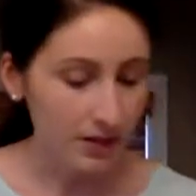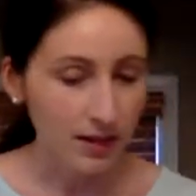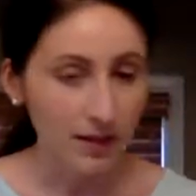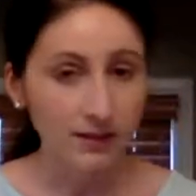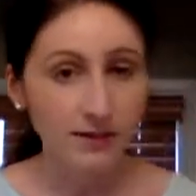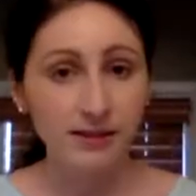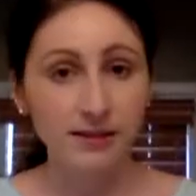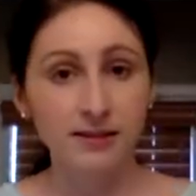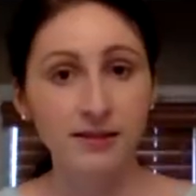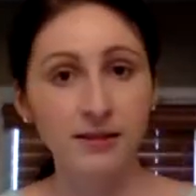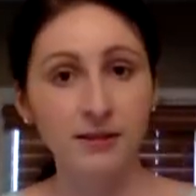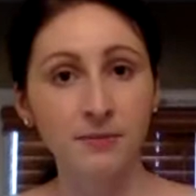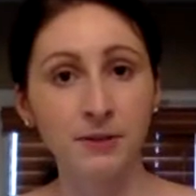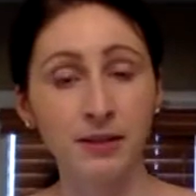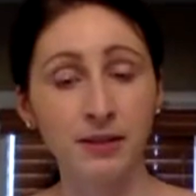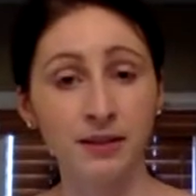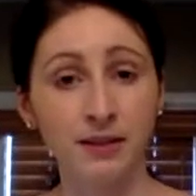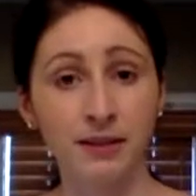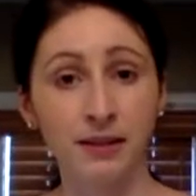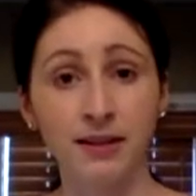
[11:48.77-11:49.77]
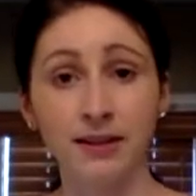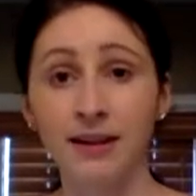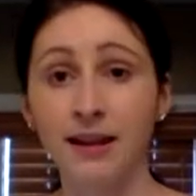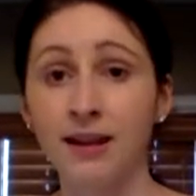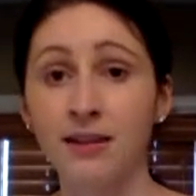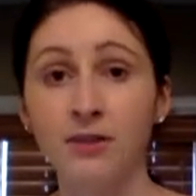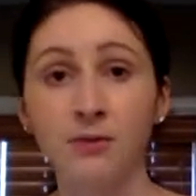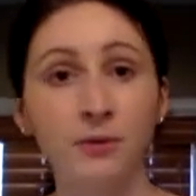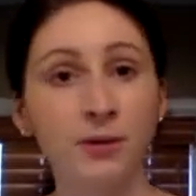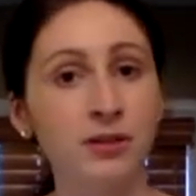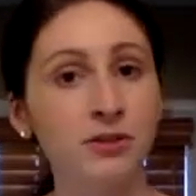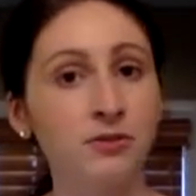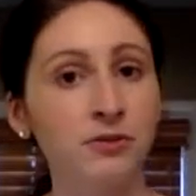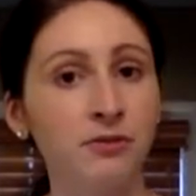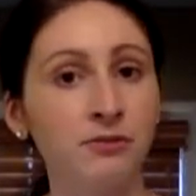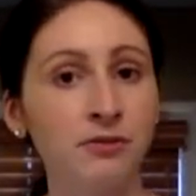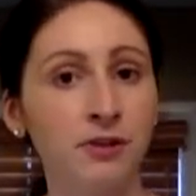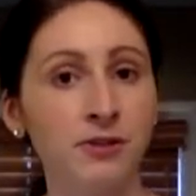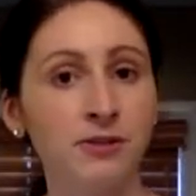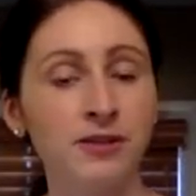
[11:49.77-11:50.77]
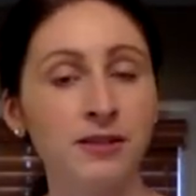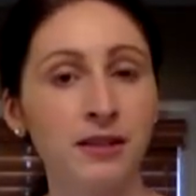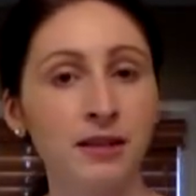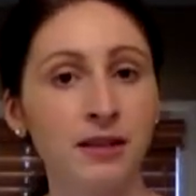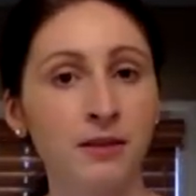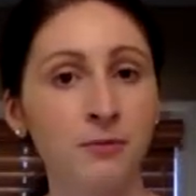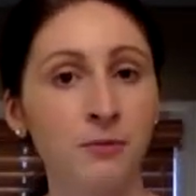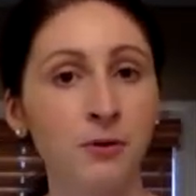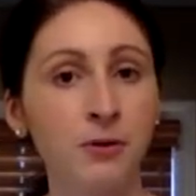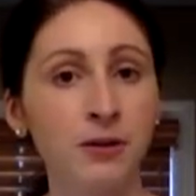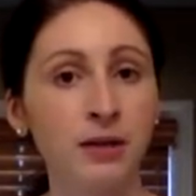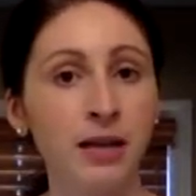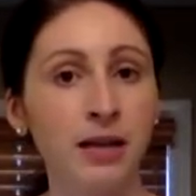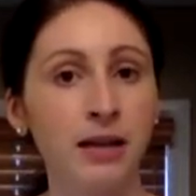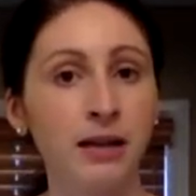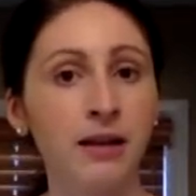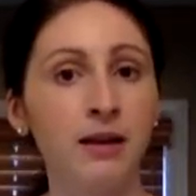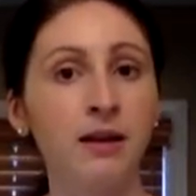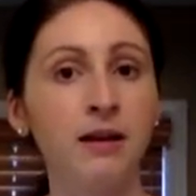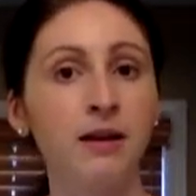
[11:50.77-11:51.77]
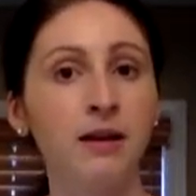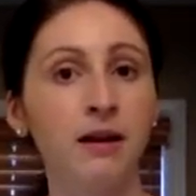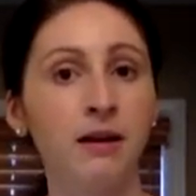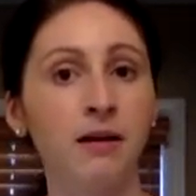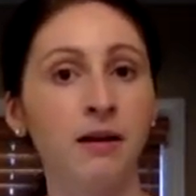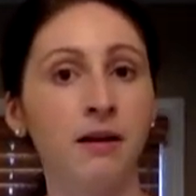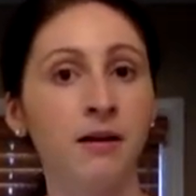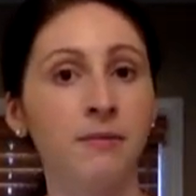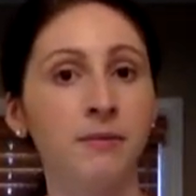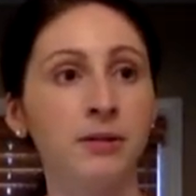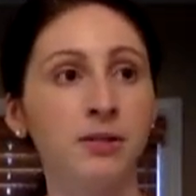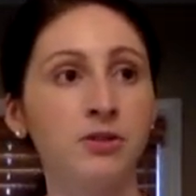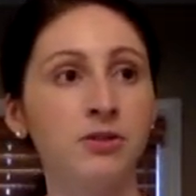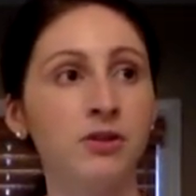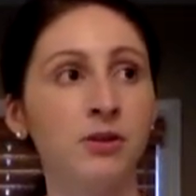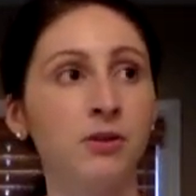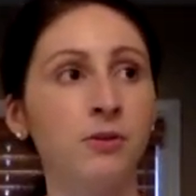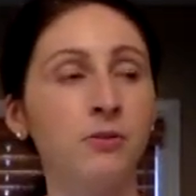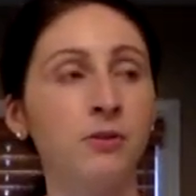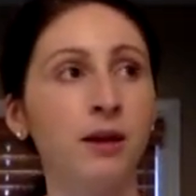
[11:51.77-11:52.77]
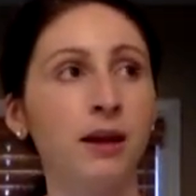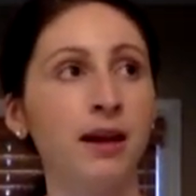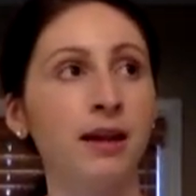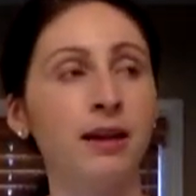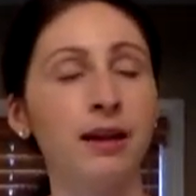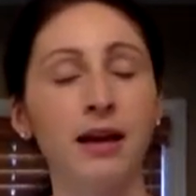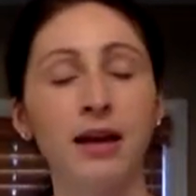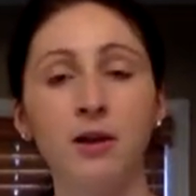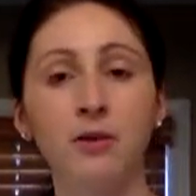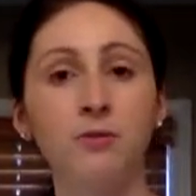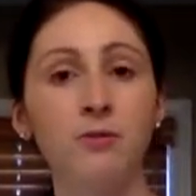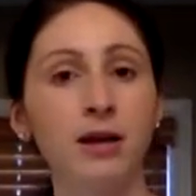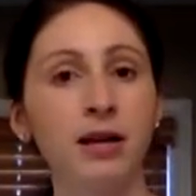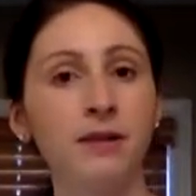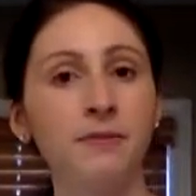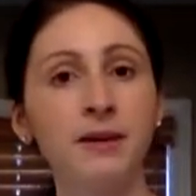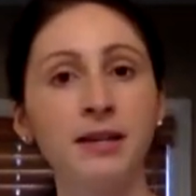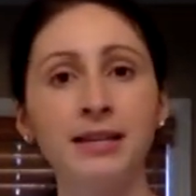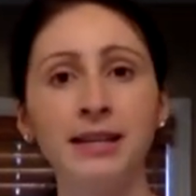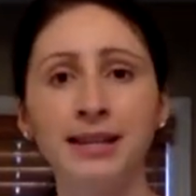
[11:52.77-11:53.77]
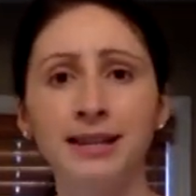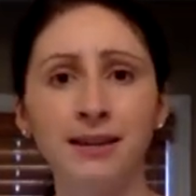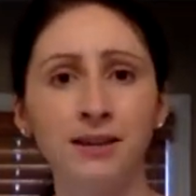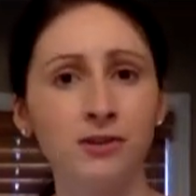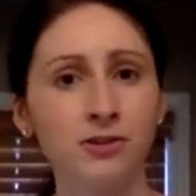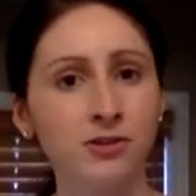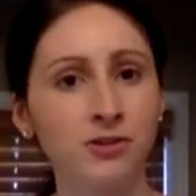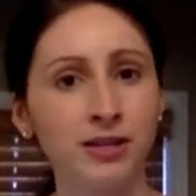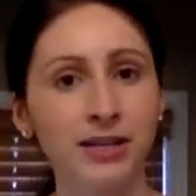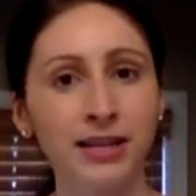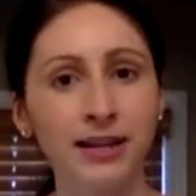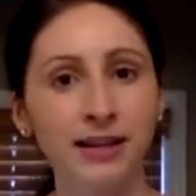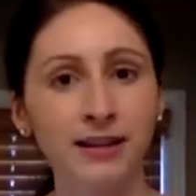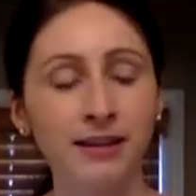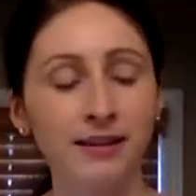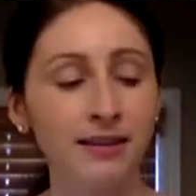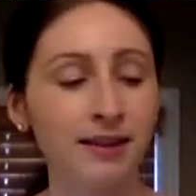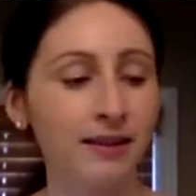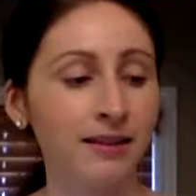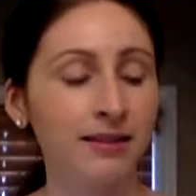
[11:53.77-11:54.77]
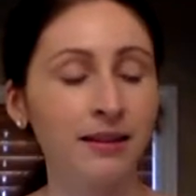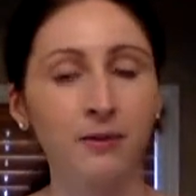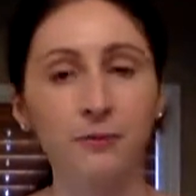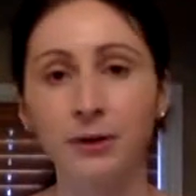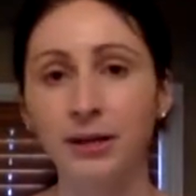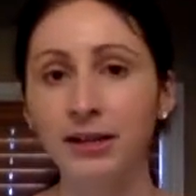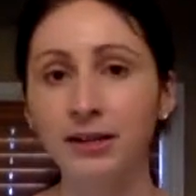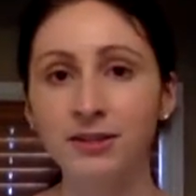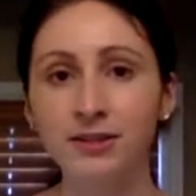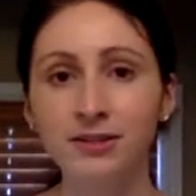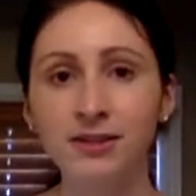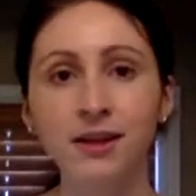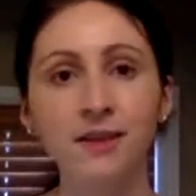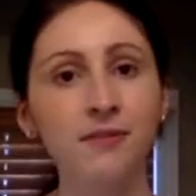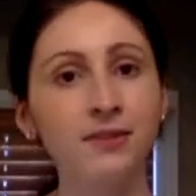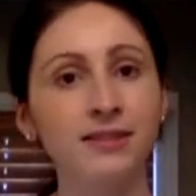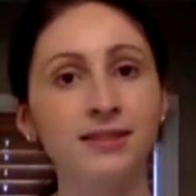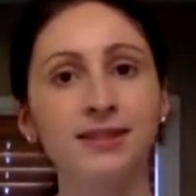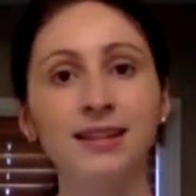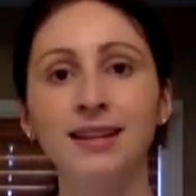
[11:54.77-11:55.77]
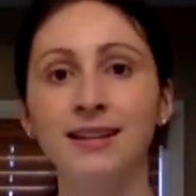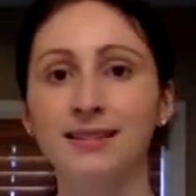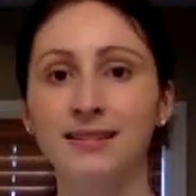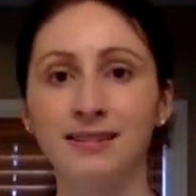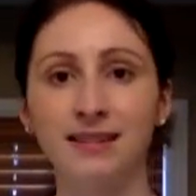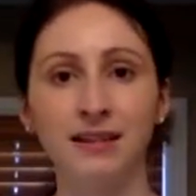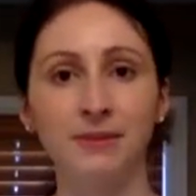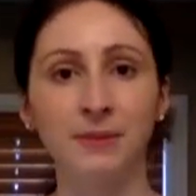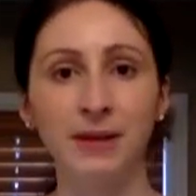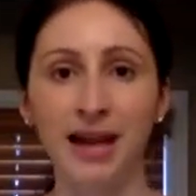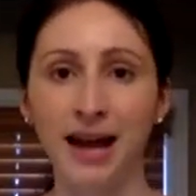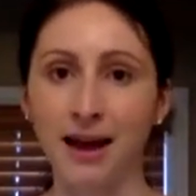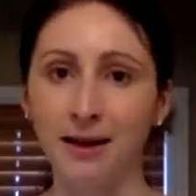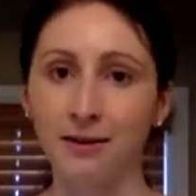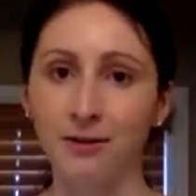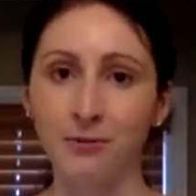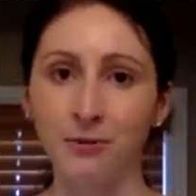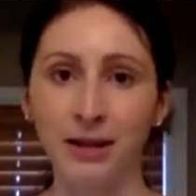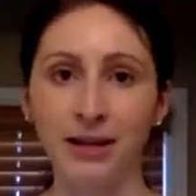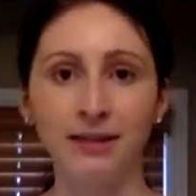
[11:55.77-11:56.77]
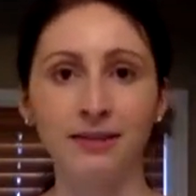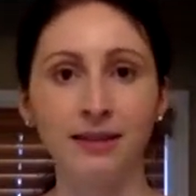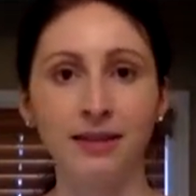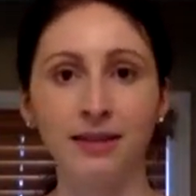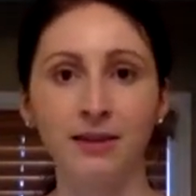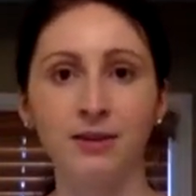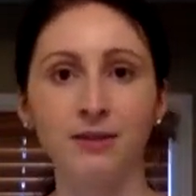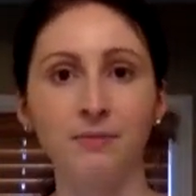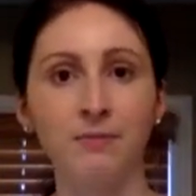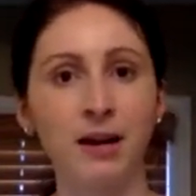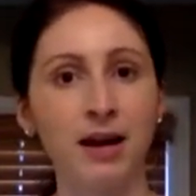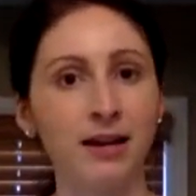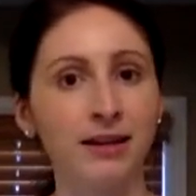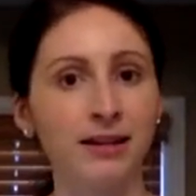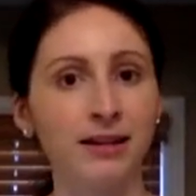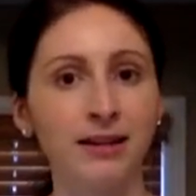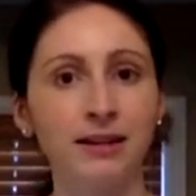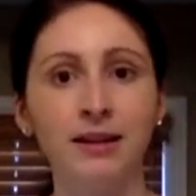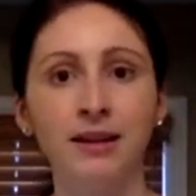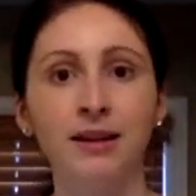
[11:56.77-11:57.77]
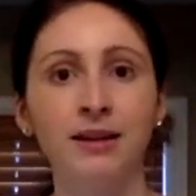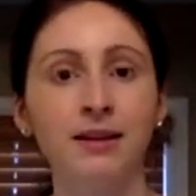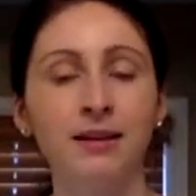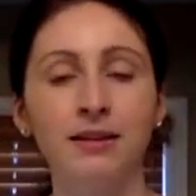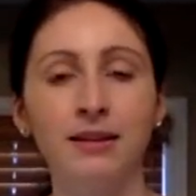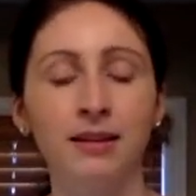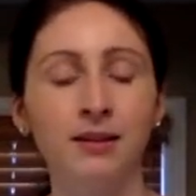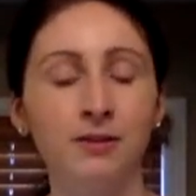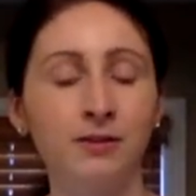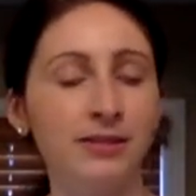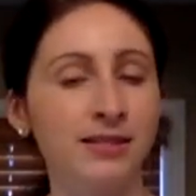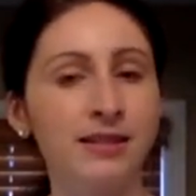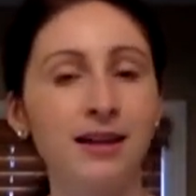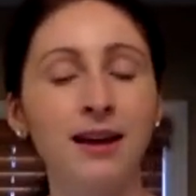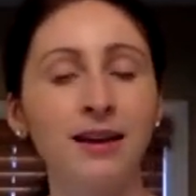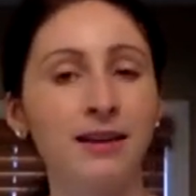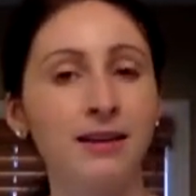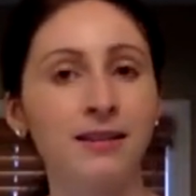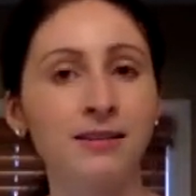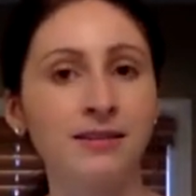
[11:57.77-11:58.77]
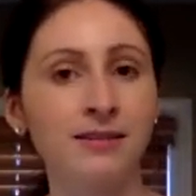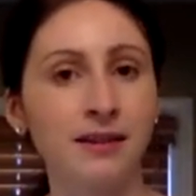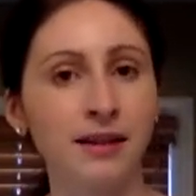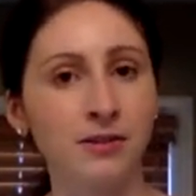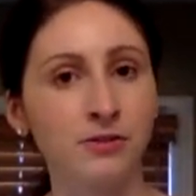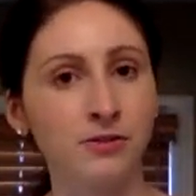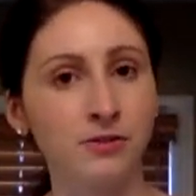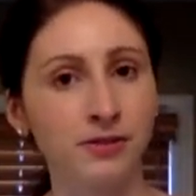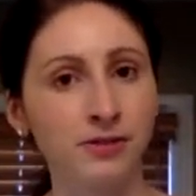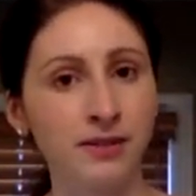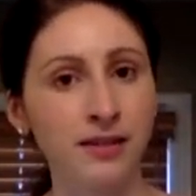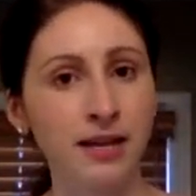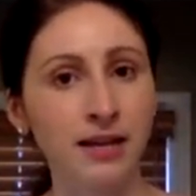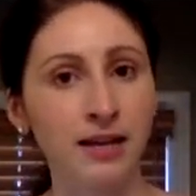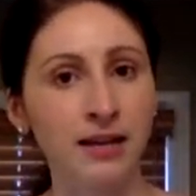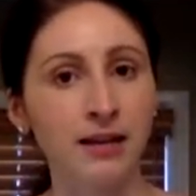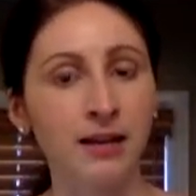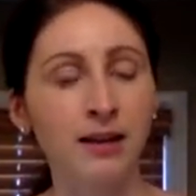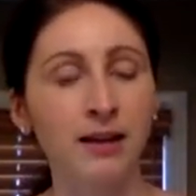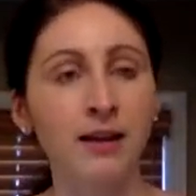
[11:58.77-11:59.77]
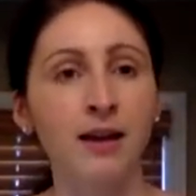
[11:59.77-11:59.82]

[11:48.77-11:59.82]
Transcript: This is going to be the thing again. You want to do it first thing in the morning. I don't recommend eating or drinking anything and then weighing yourself because again, it's going to be added weight that your body, it's not at its natural state.